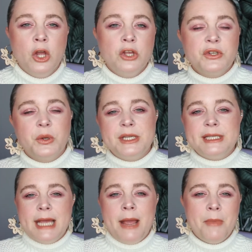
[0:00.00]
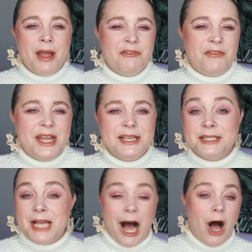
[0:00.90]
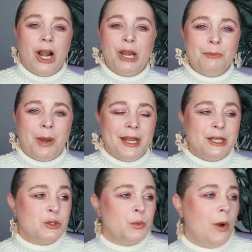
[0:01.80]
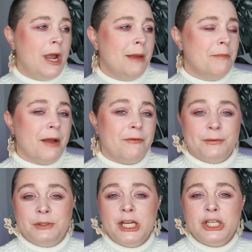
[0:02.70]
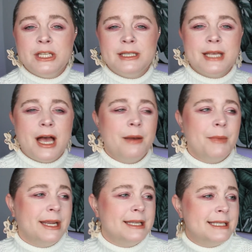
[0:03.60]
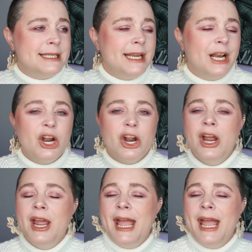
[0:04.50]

So to set my face all in place with my foundation's on and my concealer